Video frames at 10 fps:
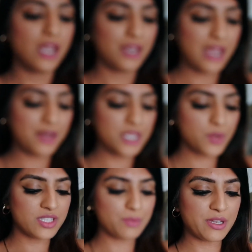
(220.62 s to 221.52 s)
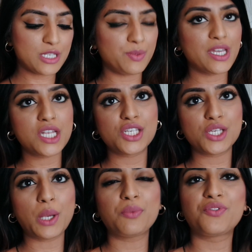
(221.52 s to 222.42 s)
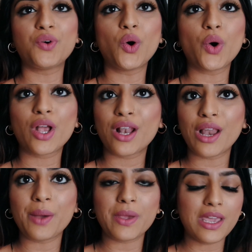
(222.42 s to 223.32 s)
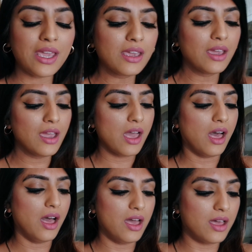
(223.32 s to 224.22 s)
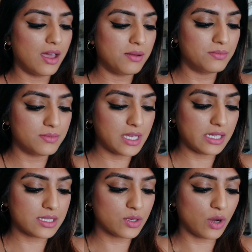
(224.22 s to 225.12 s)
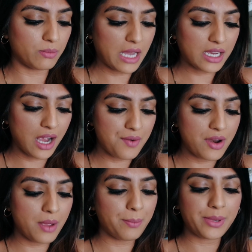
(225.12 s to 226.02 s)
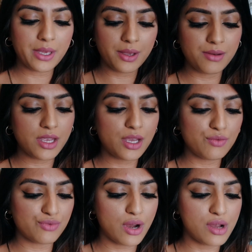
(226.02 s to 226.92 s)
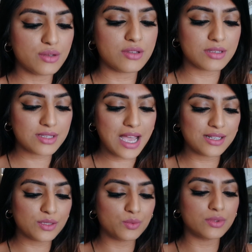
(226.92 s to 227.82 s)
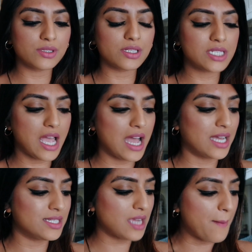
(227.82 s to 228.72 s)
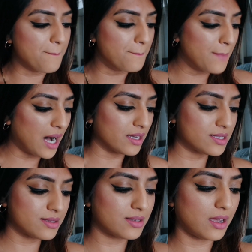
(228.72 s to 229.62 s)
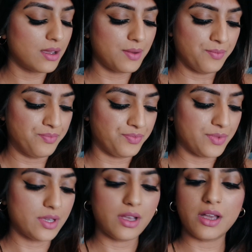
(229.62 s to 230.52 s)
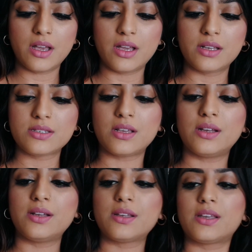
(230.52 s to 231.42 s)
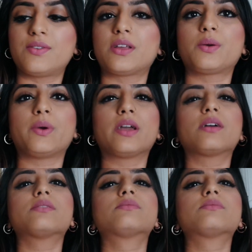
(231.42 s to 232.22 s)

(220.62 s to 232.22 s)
Now this one's supposed to be a dupe for Chloe. It's got blackcurrant, peony, rose, sandalwood and musk. So give it a quick.